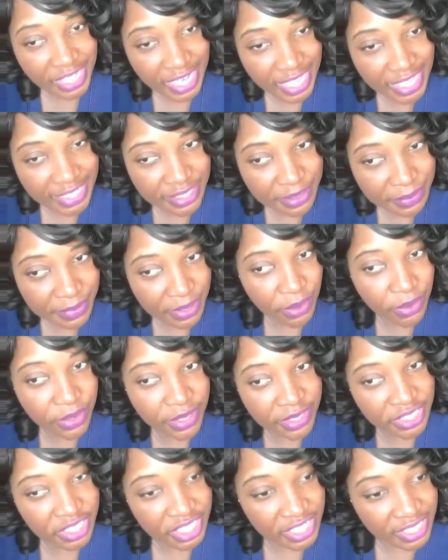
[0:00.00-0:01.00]
lets him know
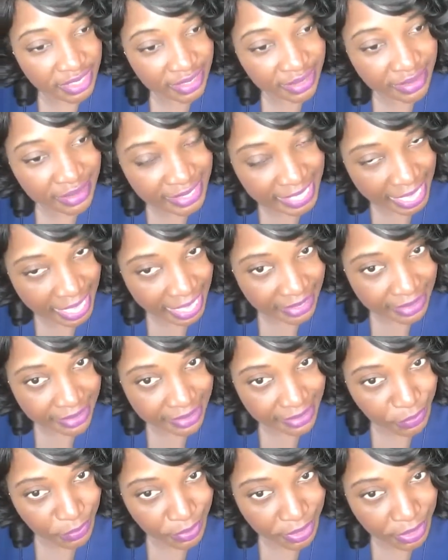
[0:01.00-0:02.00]
it's just sex
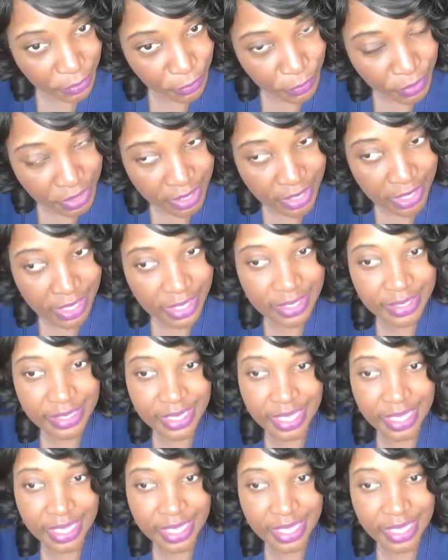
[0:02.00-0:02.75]
is what it was.